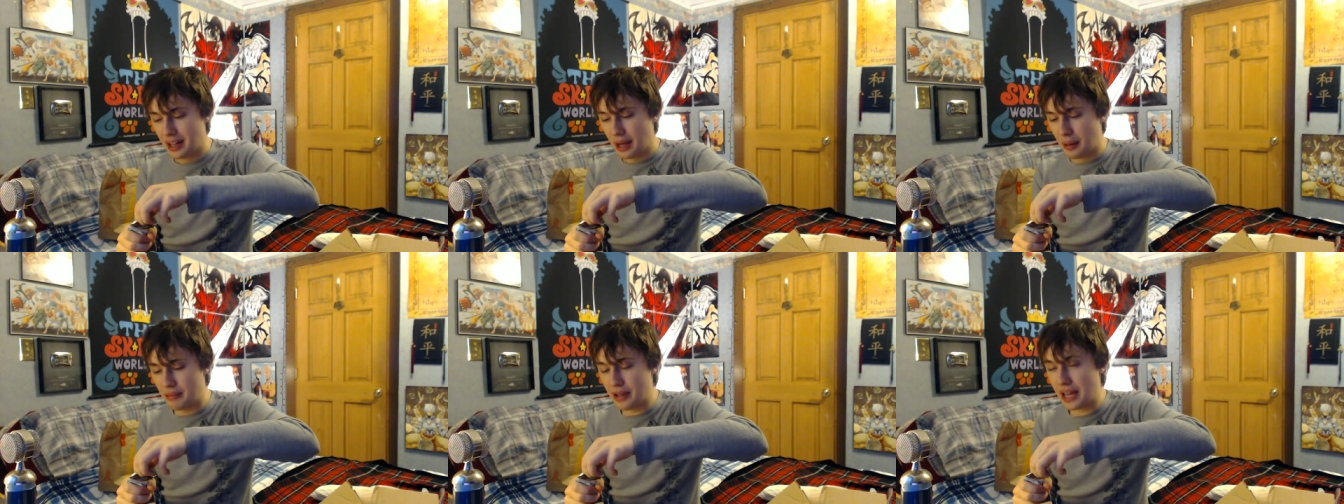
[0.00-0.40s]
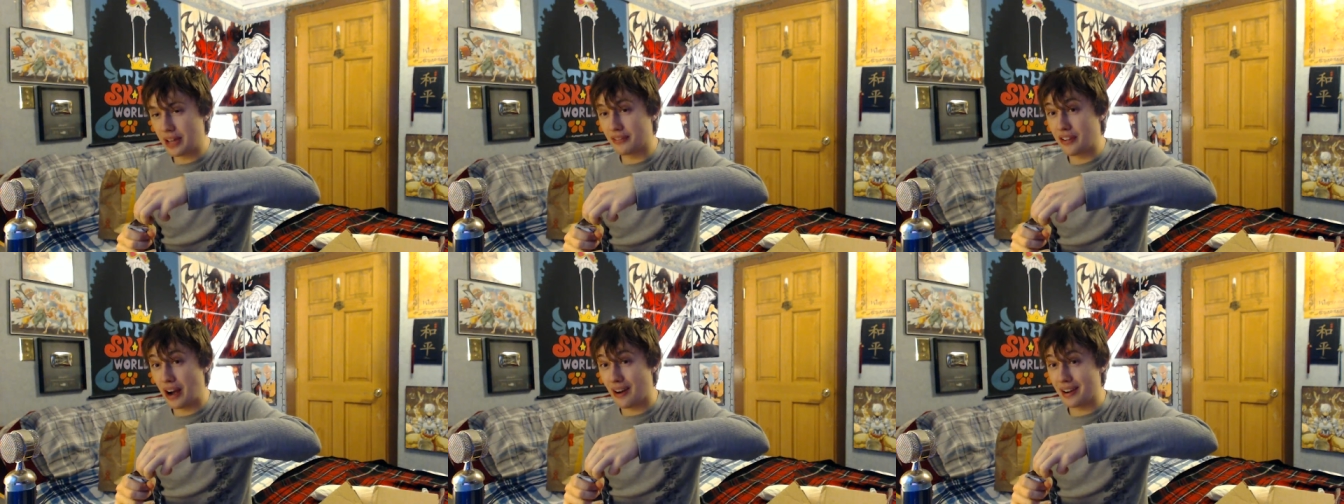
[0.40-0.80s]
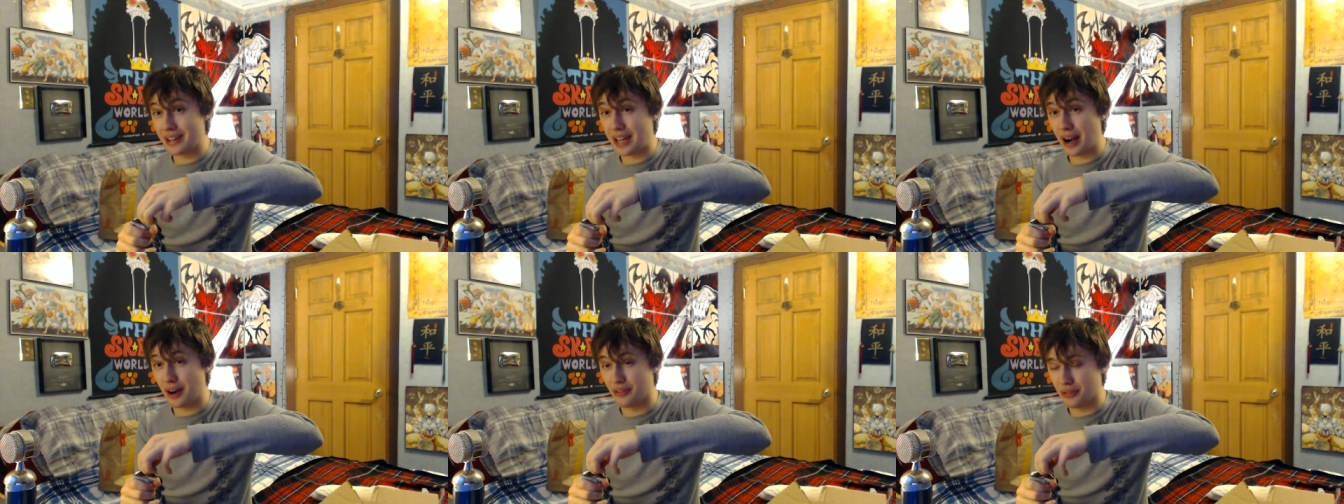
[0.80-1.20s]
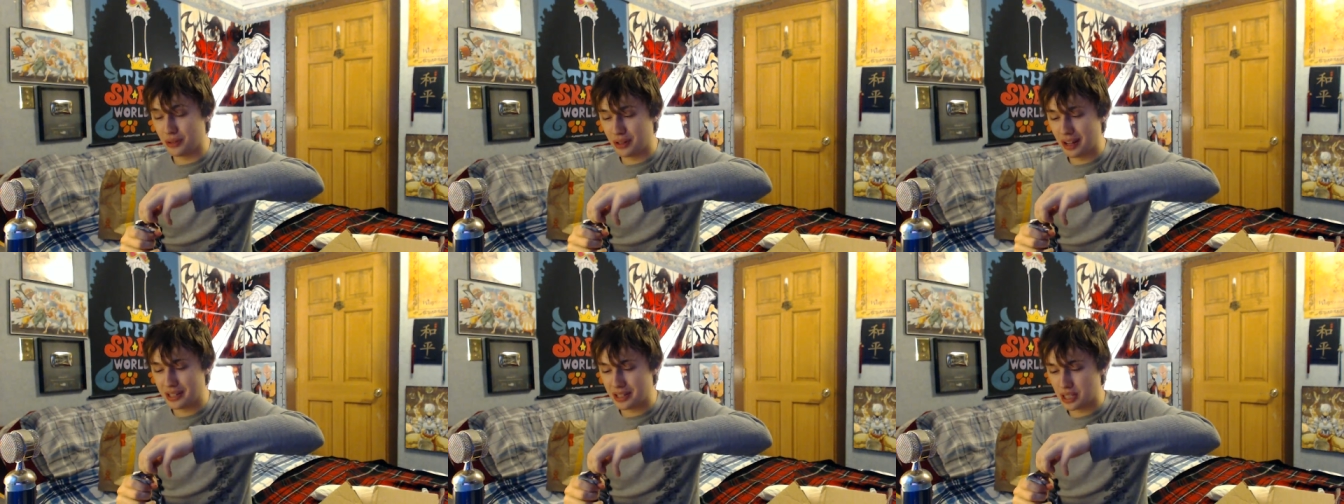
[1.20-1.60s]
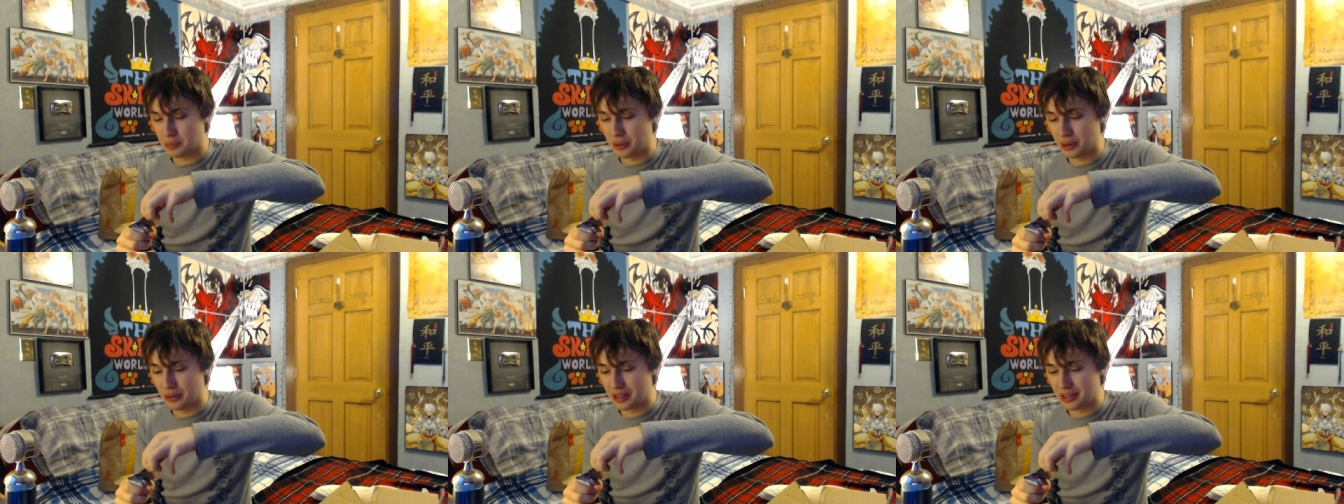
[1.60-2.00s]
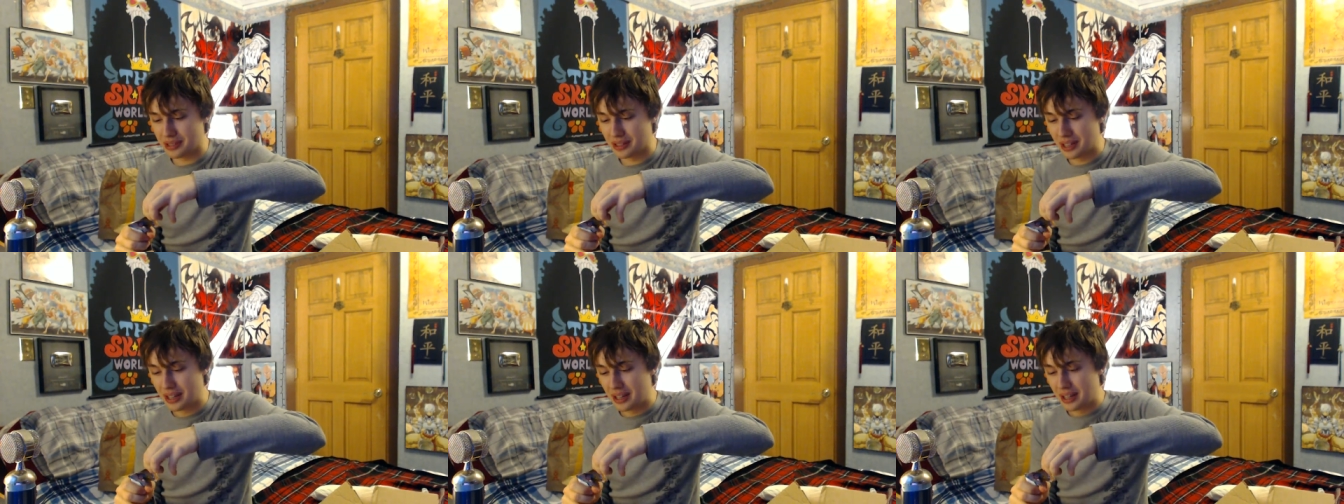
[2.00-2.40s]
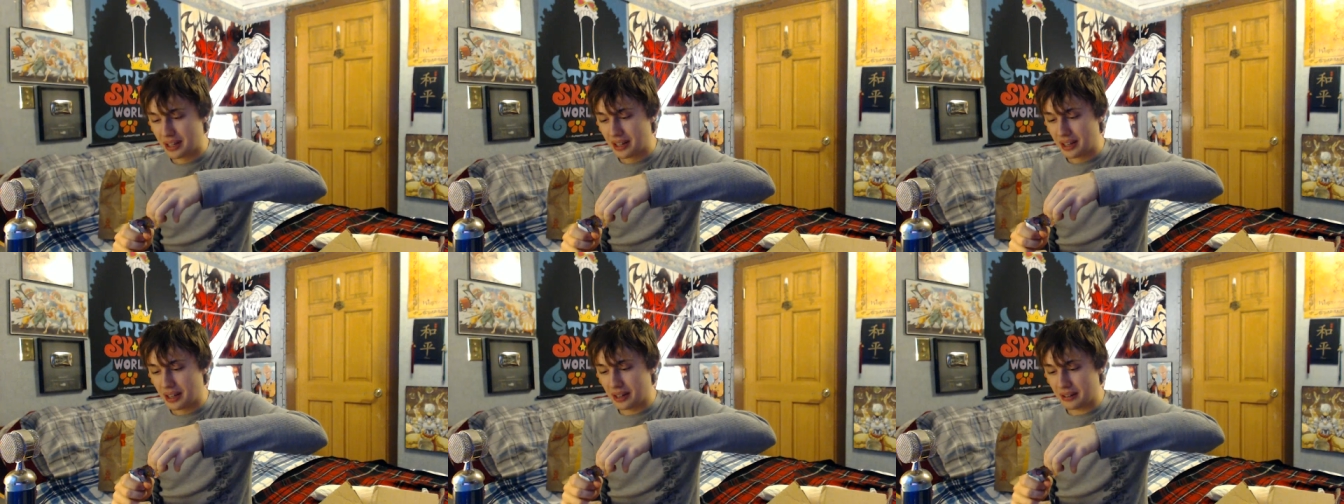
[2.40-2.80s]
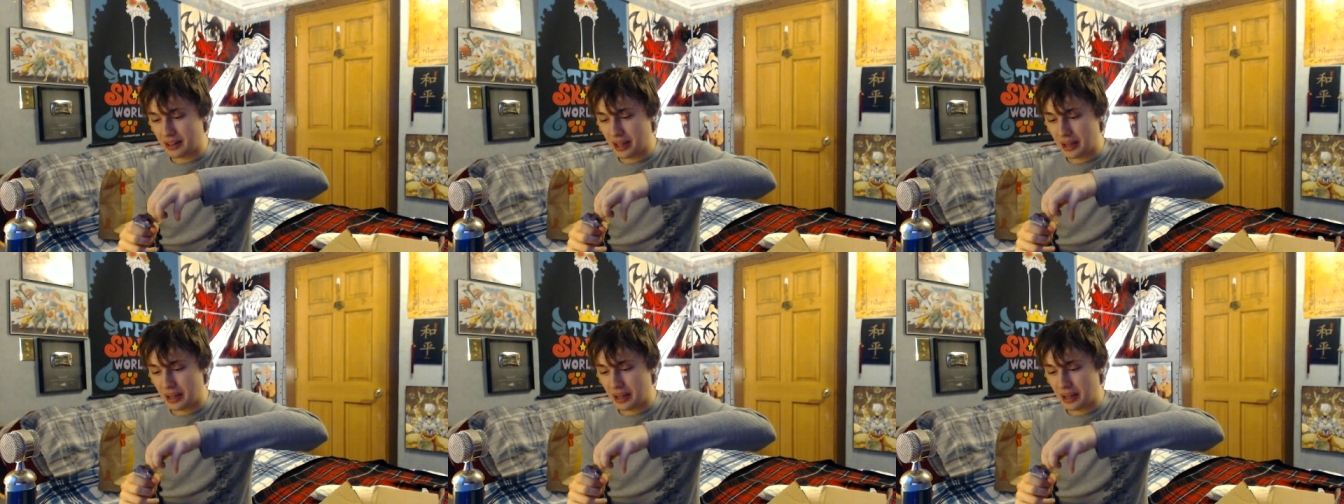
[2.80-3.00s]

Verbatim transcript: I'm being very careful not to spill this. Okay.